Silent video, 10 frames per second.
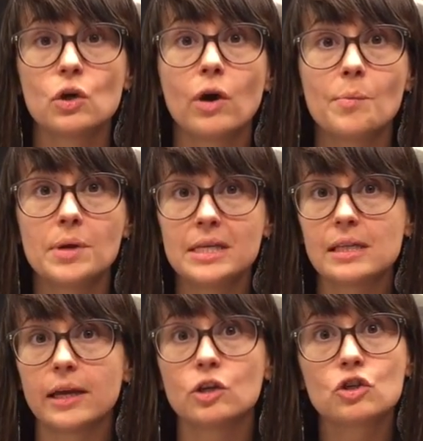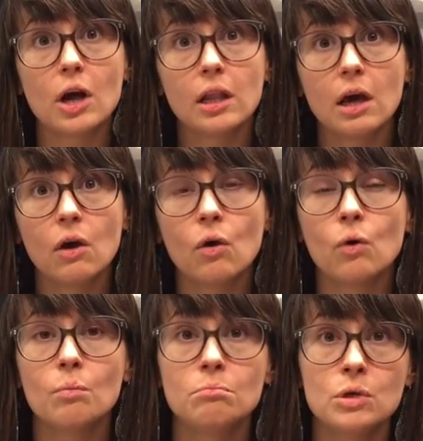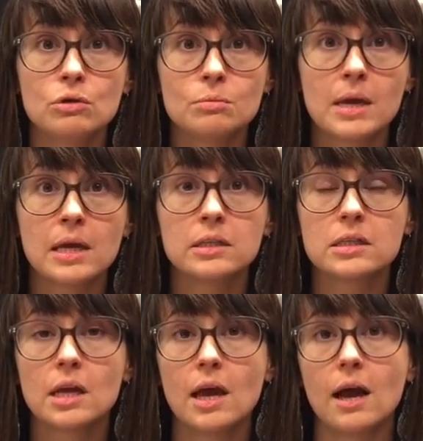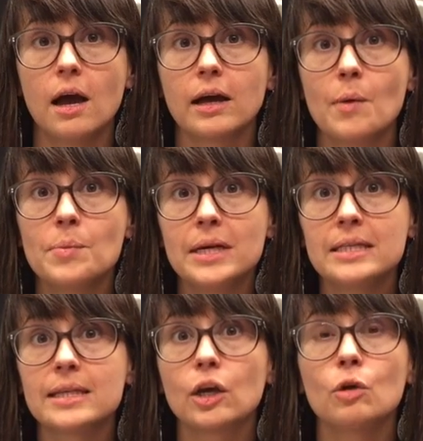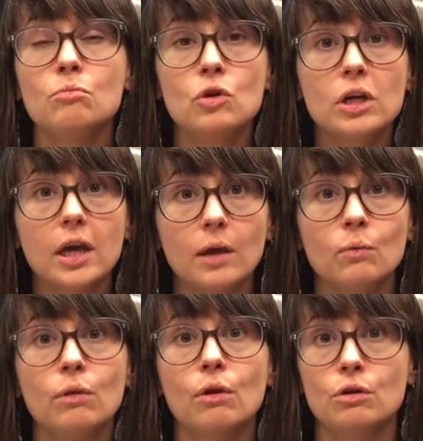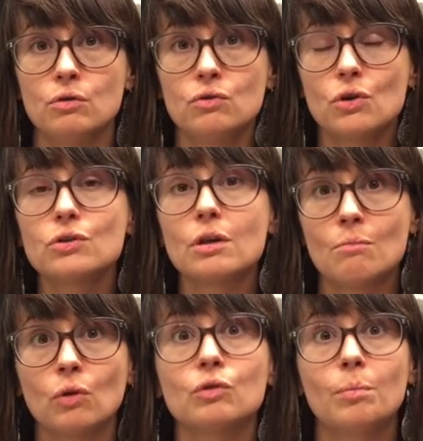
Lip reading: So companies like Trello, Amusement, companies that communicate with their users in